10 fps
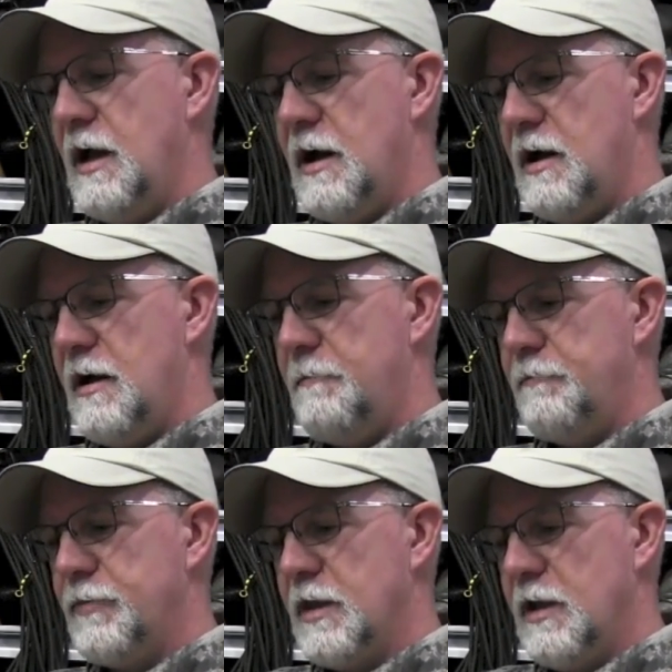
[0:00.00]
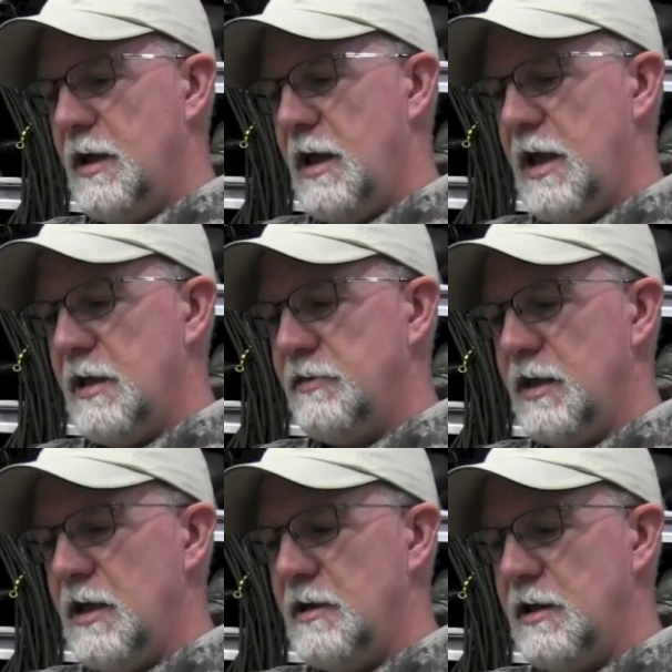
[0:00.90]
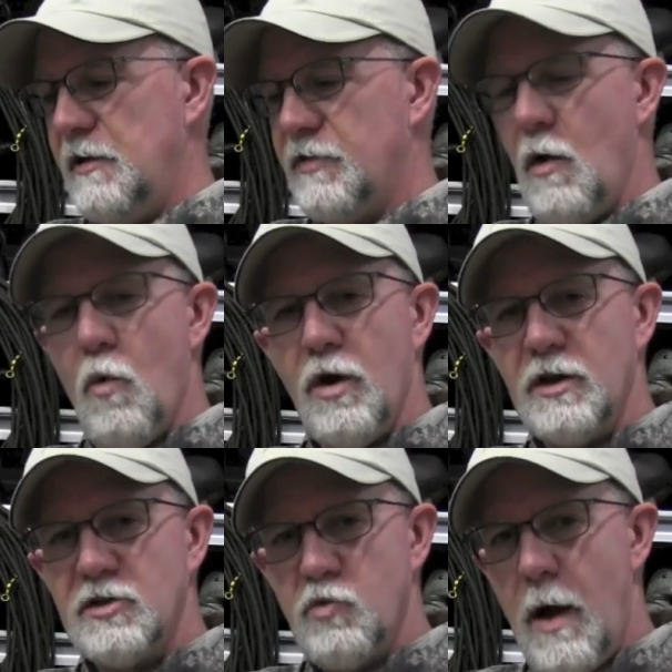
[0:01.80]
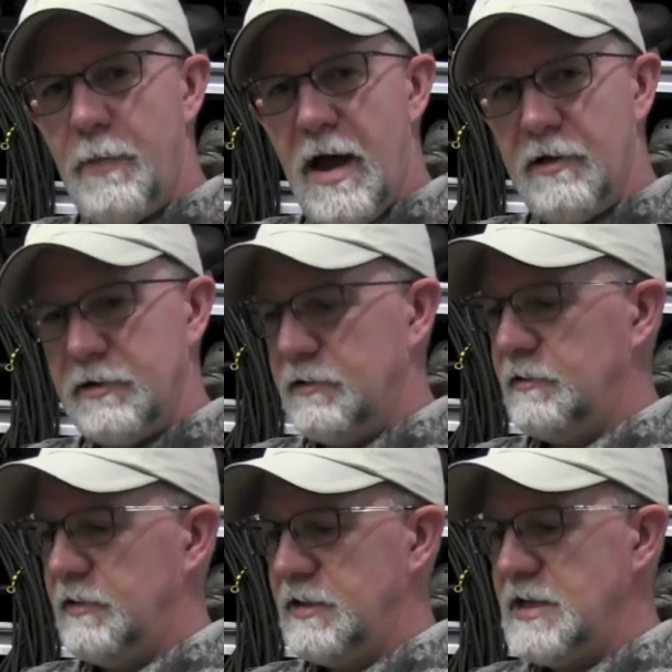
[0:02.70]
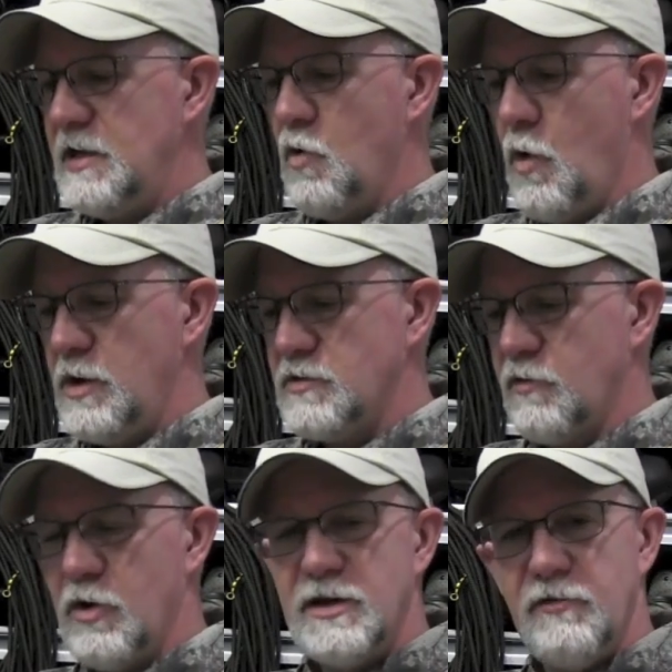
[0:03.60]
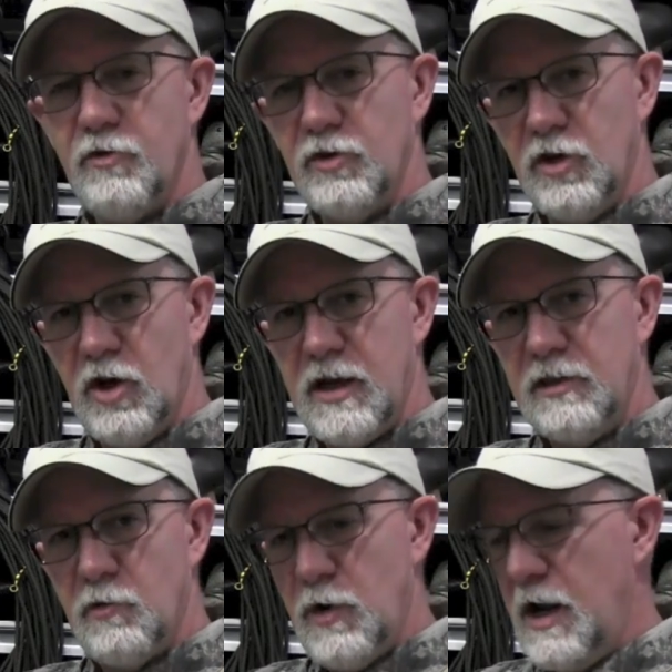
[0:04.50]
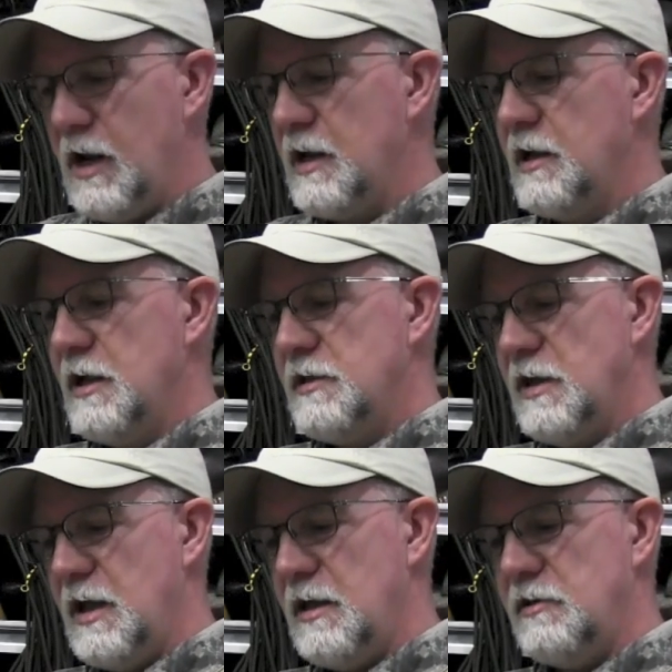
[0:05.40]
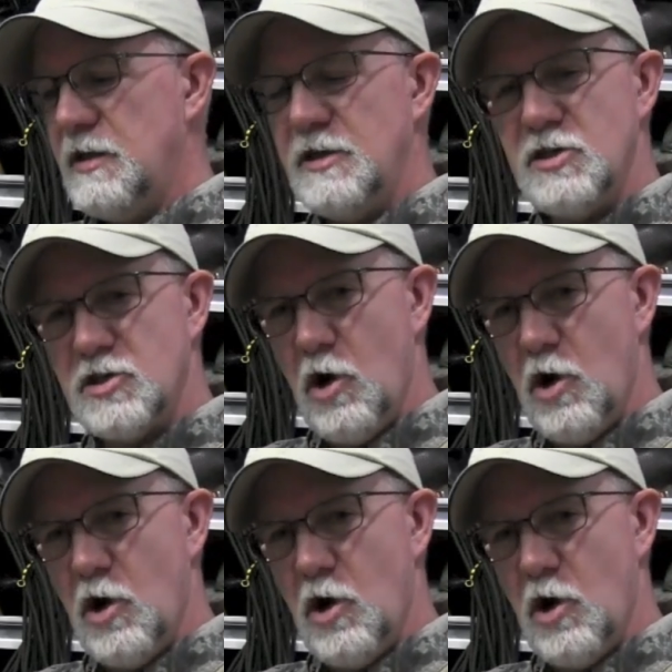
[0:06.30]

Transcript: And then if they want to swap out the decoys for a different look in the rig, then they just